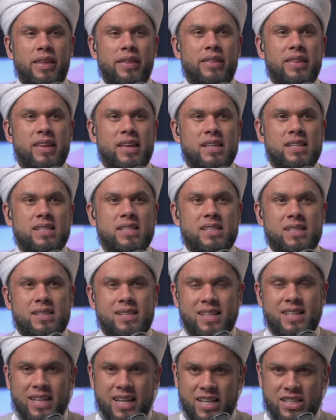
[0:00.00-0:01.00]
there's
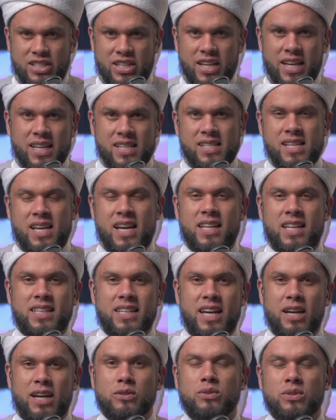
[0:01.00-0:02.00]
najasat
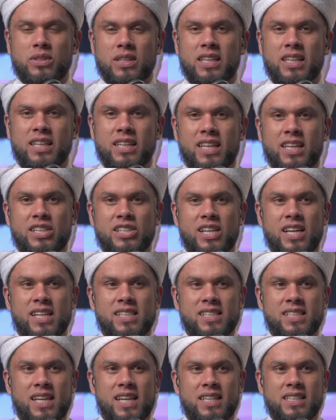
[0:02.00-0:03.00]
and how to clean
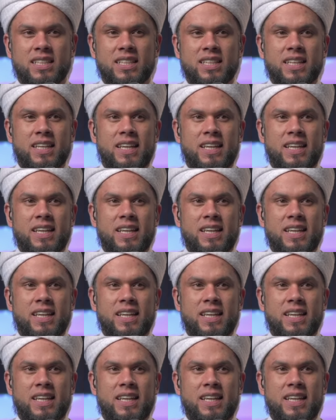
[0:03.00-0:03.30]
najasat,